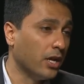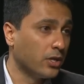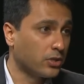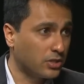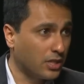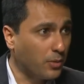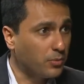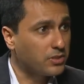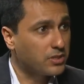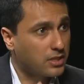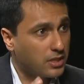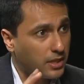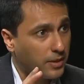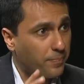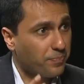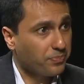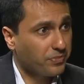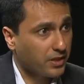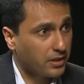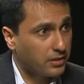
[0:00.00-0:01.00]
So that was the
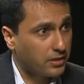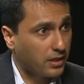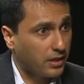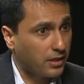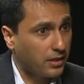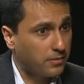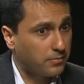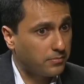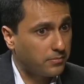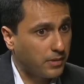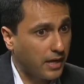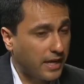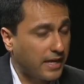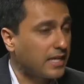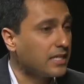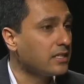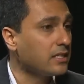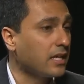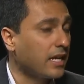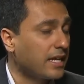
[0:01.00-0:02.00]
the
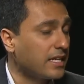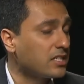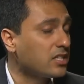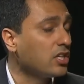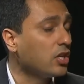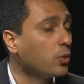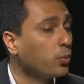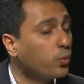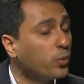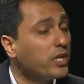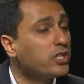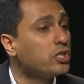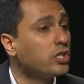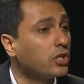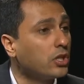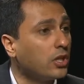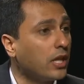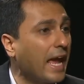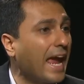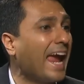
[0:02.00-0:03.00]
I guess the
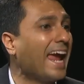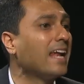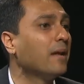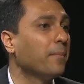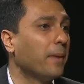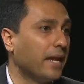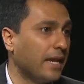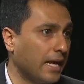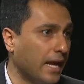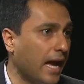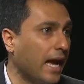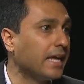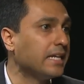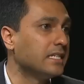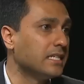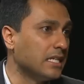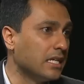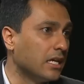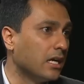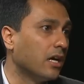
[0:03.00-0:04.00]
original animating
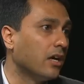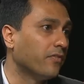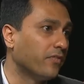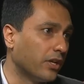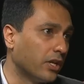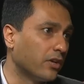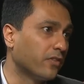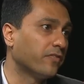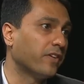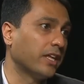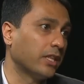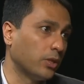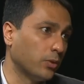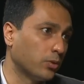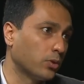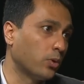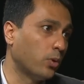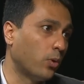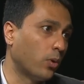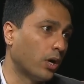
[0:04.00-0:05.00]
idea of Interfaith
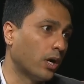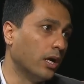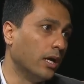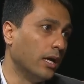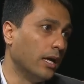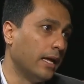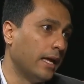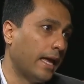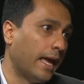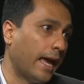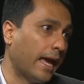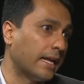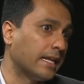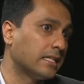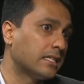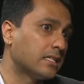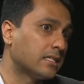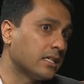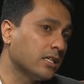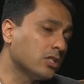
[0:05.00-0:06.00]
Youth Core, mm-hmm. and
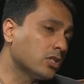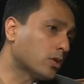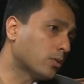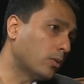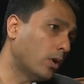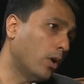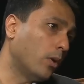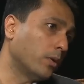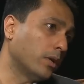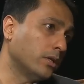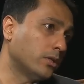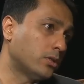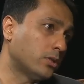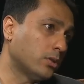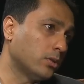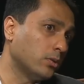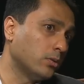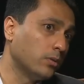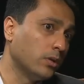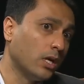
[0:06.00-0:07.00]
it's since grown
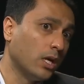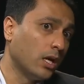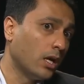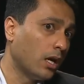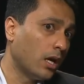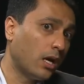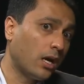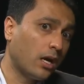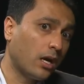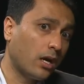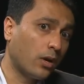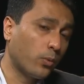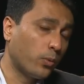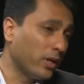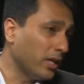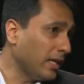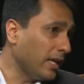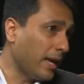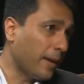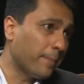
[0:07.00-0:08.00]
into uh, a
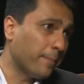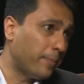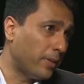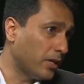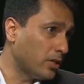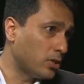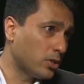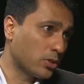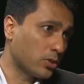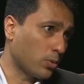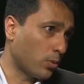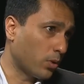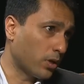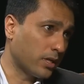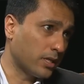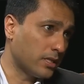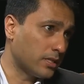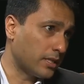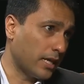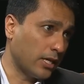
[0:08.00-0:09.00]
really ambitious
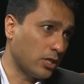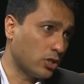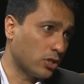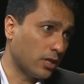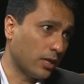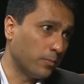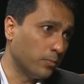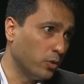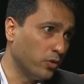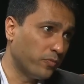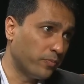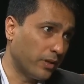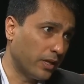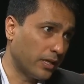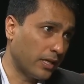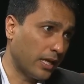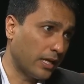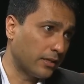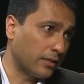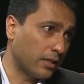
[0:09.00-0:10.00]
organization and
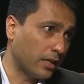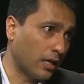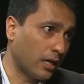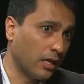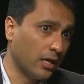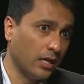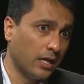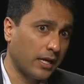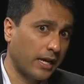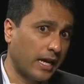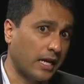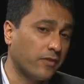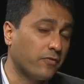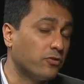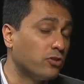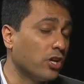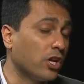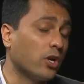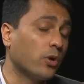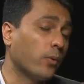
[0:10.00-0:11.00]
movement. And the kind
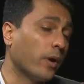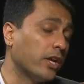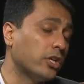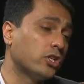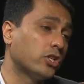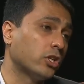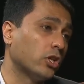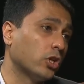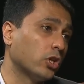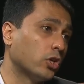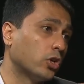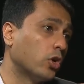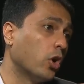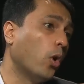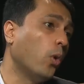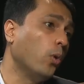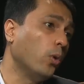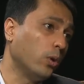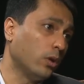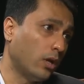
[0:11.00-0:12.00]
of generational
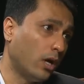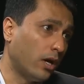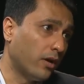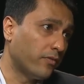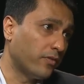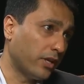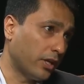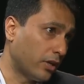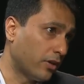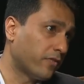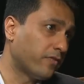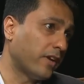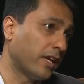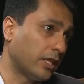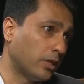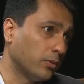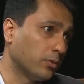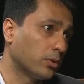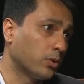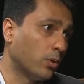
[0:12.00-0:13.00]
goal of
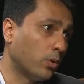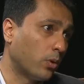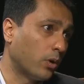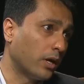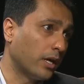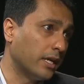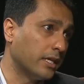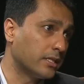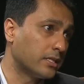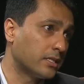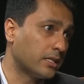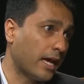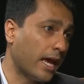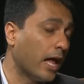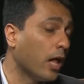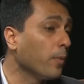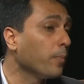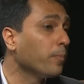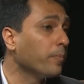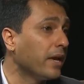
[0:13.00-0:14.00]
Interfaith Youth Core is to
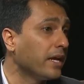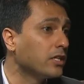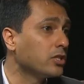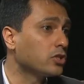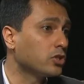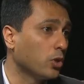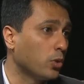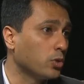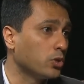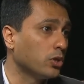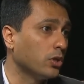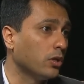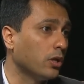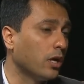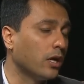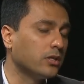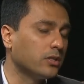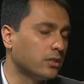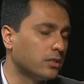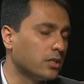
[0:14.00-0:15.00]
help make social
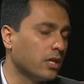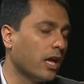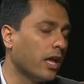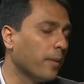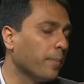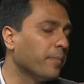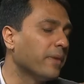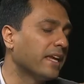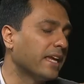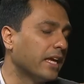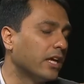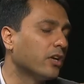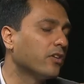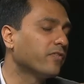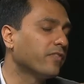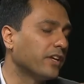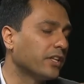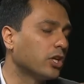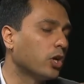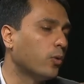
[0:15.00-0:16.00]
uh, to help make
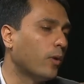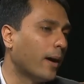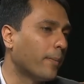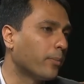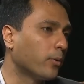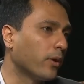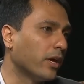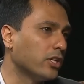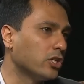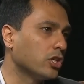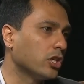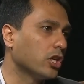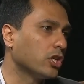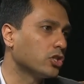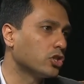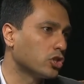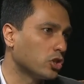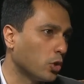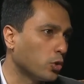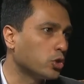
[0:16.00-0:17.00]
interfaith cooperation a
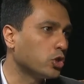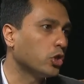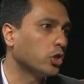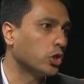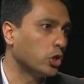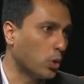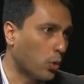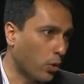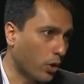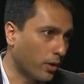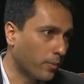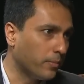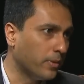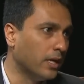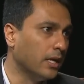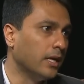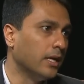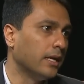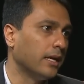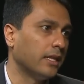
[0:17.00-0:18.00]
social norm
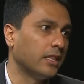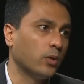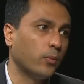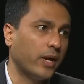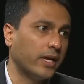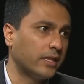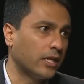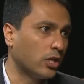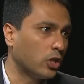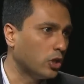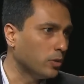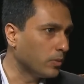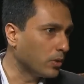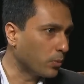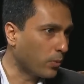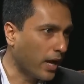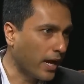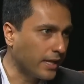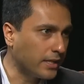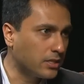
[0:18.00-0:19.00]
okay. in the way that human
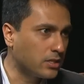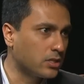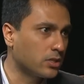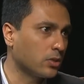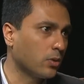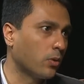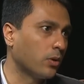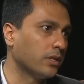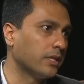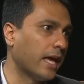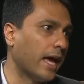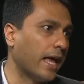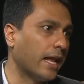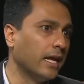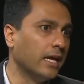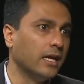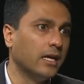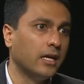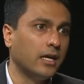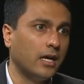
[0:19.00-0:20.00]
rights or that
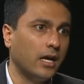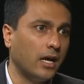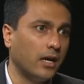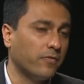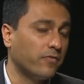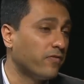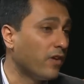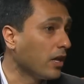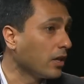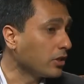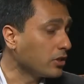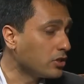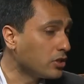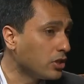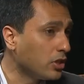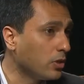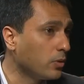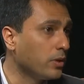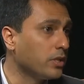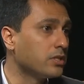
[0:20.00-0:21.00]
uh,
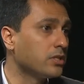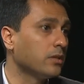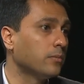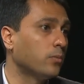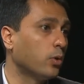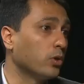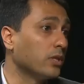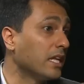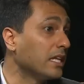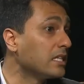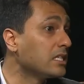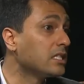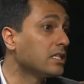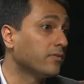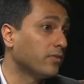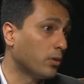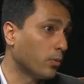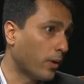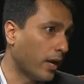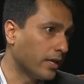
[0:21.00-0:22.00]
volunteerism or that
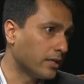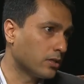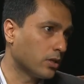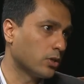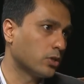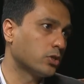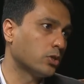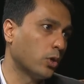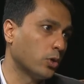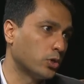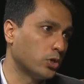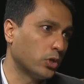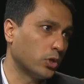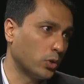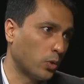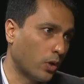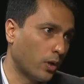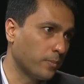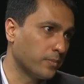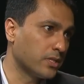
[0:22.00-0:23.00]
civil rights are social
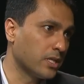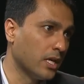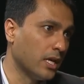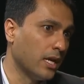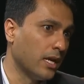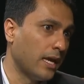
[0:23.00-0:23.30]
norms.